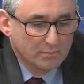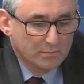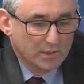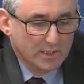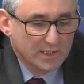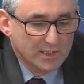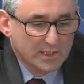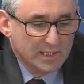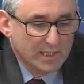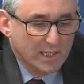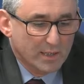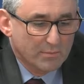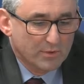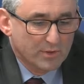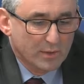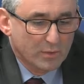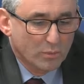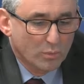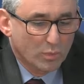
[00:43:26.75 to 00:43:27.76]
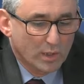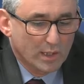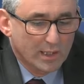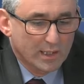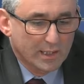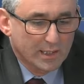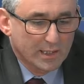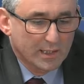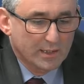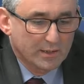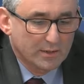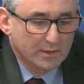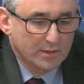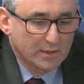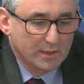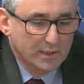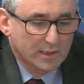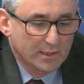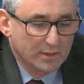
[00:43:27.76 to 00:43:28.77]
please elaborate why
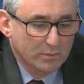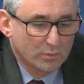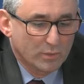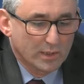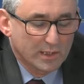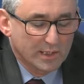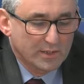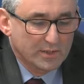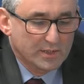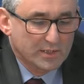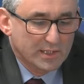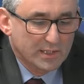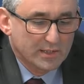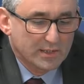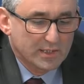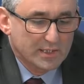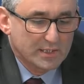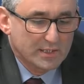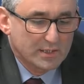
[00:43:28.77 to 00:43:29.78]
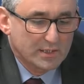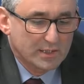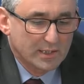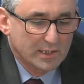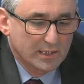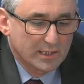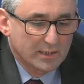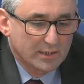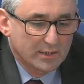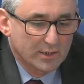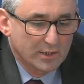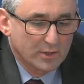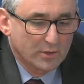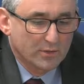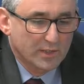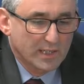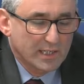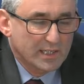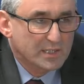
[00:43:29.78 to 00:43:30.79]
you say this.
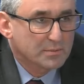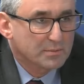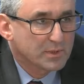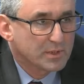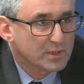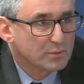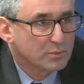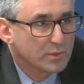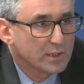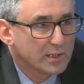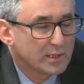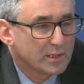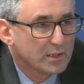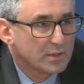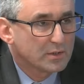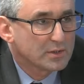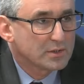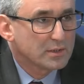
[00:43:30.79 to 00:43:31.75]
You're the experts, we're not.